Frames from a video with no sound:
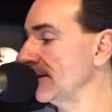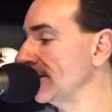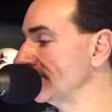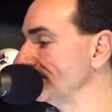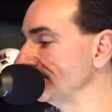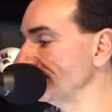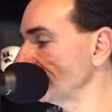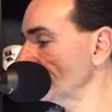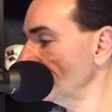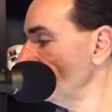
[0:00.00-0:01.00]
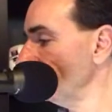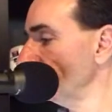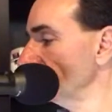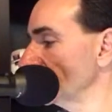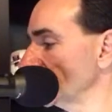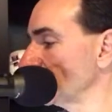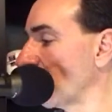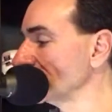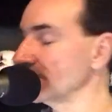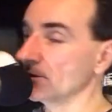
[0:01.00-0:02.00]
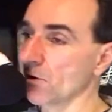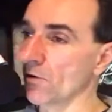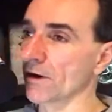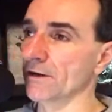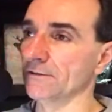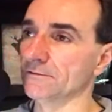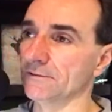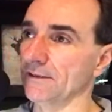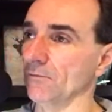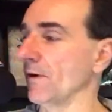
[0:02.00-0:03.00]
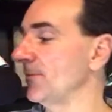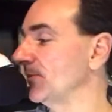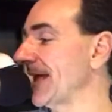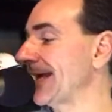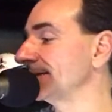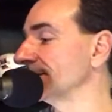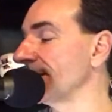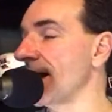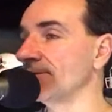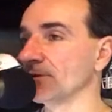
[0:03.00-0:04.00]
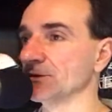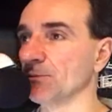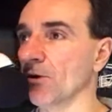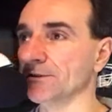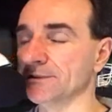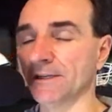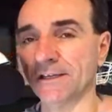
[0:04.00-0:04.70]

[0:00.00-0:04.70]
sports lore and the way planets align for sports,